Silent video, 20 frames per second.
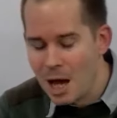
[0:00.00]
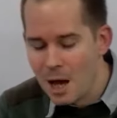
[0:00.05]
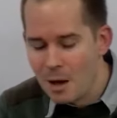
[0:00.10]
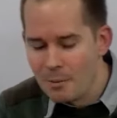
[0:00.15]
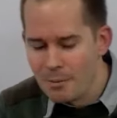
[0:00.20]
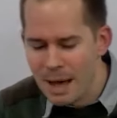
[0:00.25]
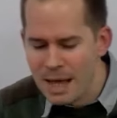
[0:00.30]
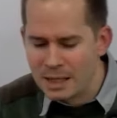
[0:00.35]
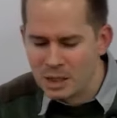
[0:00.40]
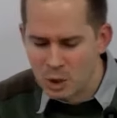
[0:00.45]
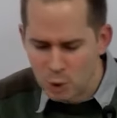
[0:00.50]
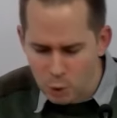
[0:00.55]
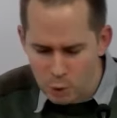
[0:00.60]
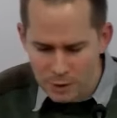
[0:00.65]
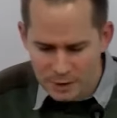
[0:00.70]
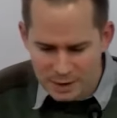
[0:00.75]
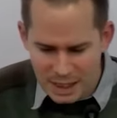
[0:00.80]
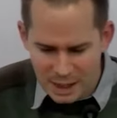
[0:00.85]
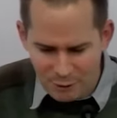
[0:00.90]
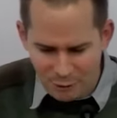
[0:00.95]
makes all
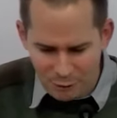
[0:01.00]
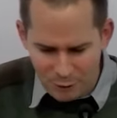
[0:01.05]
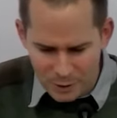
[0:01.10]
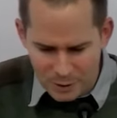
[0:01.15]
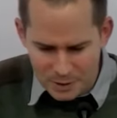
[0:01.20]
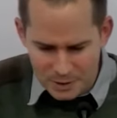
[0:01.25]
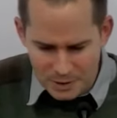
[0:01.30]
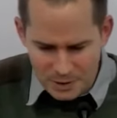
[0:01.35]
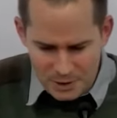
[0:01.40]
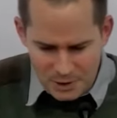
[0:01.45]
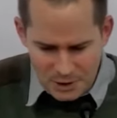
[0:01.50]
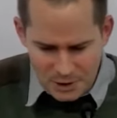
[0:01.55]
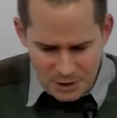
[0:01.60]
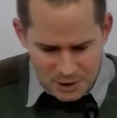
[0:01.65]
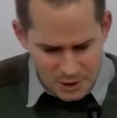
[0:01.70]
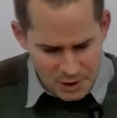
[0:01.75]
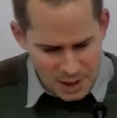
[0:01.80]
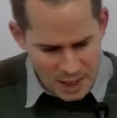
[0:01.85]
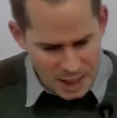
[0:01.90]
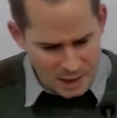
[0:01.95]
the
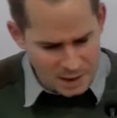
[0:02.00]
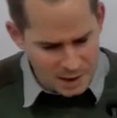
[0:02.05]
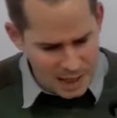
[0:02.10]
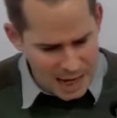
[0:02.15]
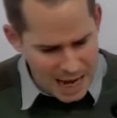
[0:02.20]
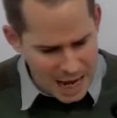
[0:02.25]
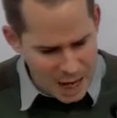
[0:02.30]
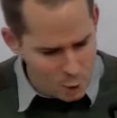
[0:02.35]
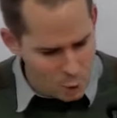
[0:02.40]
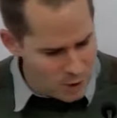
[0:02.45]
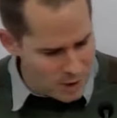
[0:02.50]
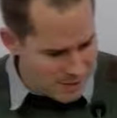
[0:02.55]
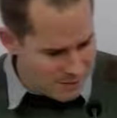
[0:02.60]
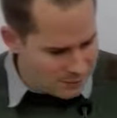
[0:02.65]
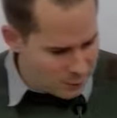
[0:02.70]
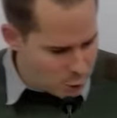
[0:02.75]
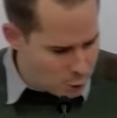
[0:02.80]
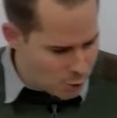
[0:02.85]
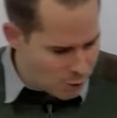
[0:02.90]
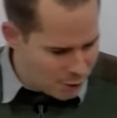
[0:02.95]
difference to how we
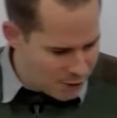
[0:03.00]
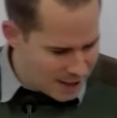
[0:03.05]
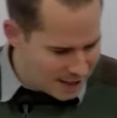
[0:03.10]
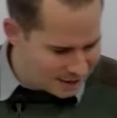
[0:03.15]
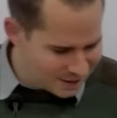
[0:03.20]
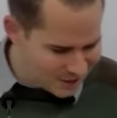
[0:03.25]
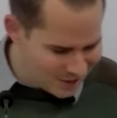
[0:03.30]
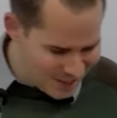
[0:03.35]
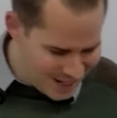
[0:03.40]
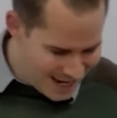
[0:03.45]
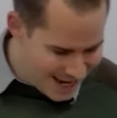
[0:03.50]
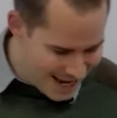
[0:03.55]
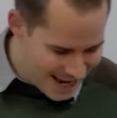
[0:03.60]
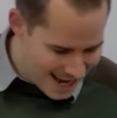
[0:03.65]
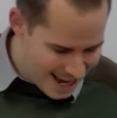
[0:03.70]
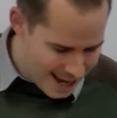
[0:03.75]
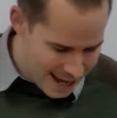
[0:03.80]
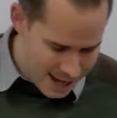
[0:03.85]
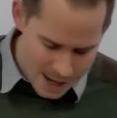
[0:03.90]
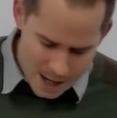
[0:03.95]
view things
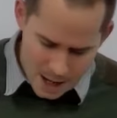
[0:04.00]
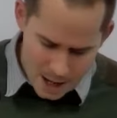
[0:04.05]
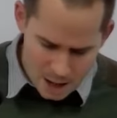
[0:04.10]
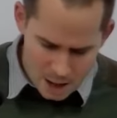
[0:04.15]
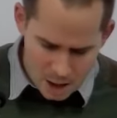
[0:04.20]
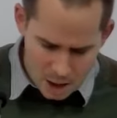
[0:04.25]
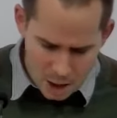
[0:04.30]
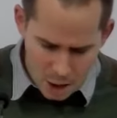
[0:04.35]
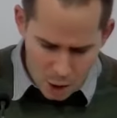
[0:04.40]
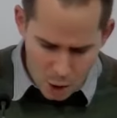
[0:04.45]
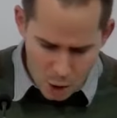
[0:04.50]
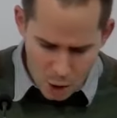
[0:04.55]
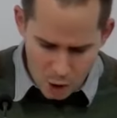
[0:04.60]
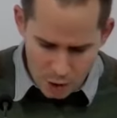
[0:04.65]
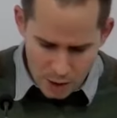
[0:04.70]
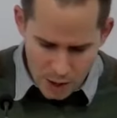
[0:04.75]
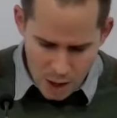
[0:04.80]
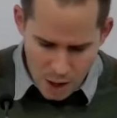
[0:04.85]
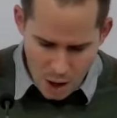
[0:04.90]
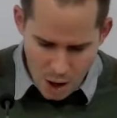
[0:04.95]
here
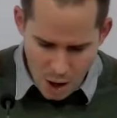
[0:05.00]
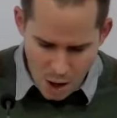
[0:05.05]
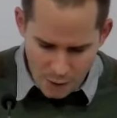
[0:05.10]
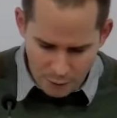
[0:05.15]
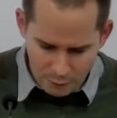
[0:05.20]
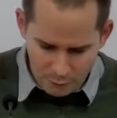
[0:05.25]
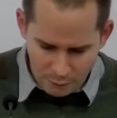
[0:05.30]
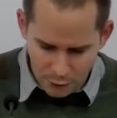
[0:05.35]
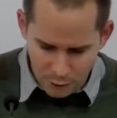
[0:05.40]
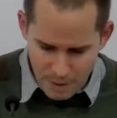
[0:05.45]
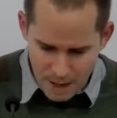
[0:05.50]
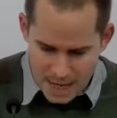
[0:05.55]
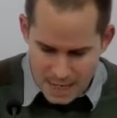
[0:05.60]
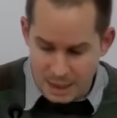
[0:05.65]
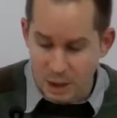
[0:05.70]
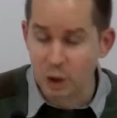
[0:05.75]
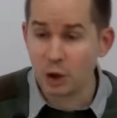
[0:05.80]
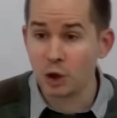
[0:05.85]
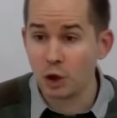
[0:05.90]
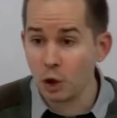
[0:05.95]
on earth. From
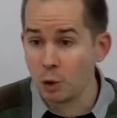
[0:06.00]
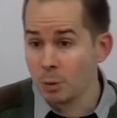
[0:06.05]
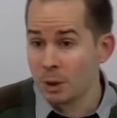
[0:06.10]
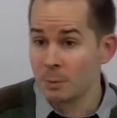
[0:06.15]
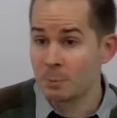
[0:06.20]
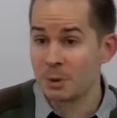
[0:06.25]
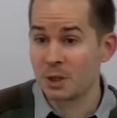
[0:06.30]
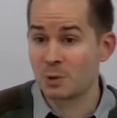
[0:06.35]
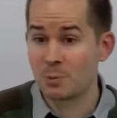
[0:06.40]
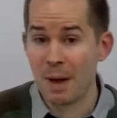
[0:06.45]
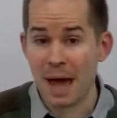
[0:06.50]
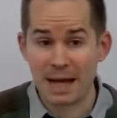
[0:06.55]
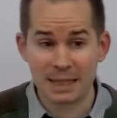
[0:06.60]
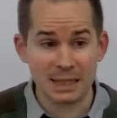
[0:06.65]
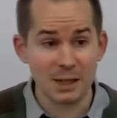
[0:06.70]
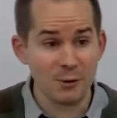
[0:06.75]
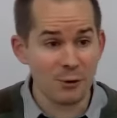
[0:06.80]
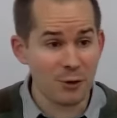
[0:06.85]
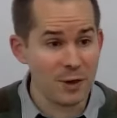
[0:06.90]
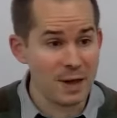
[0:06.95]
a human
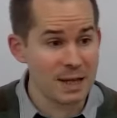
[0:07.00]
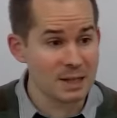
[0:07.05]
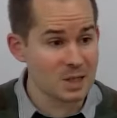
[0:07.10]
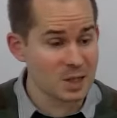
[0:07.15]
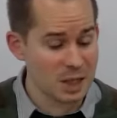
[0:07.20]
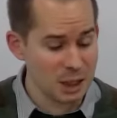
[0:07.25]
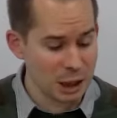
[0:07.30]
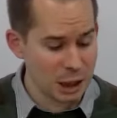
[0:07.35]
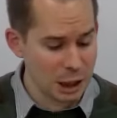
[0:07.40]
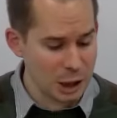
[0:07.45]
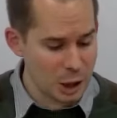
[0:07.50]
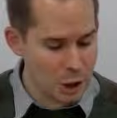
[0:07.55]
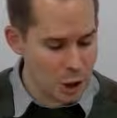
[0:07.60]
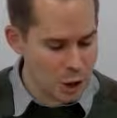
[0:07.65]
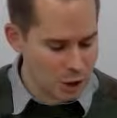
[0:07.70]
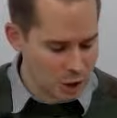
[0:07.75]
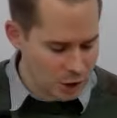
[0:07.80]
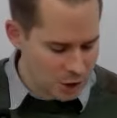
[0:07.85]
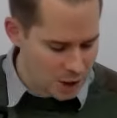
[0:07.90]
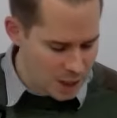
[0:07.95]
perspective, things can
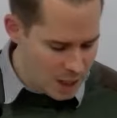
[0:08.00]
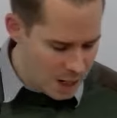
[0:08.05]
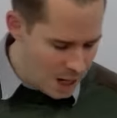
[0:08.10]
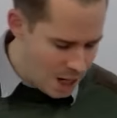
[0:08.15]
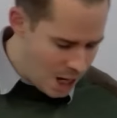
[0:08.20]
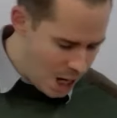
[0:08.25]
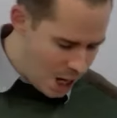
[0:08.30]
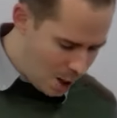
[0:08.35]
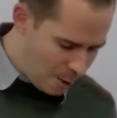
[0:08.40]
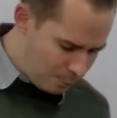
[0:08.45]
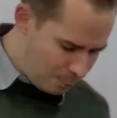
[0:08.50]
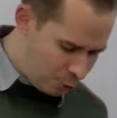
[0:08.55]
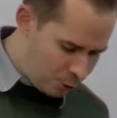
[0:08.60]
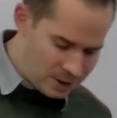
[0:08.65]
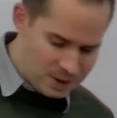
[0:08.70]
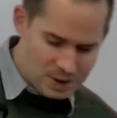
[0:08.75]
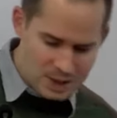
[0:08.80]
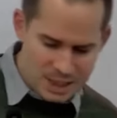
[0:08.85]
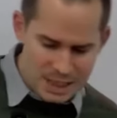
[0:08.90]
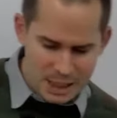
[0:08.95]
look
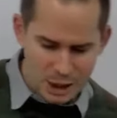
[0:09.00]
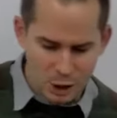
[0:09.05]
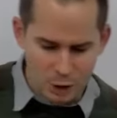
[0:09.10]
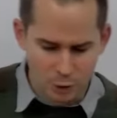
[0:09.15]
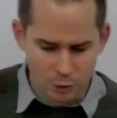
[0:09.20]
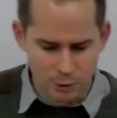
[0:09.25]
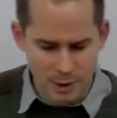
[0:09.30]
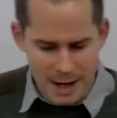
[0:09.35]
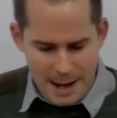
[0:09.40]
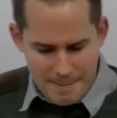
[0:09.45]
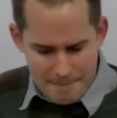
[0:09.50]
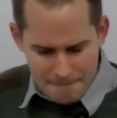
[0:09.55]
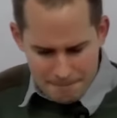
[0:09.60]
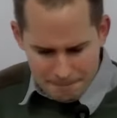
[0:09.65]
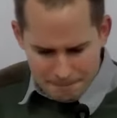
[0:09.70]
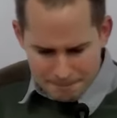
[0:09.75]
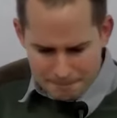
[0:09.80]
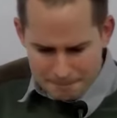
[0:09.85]
pretty grim.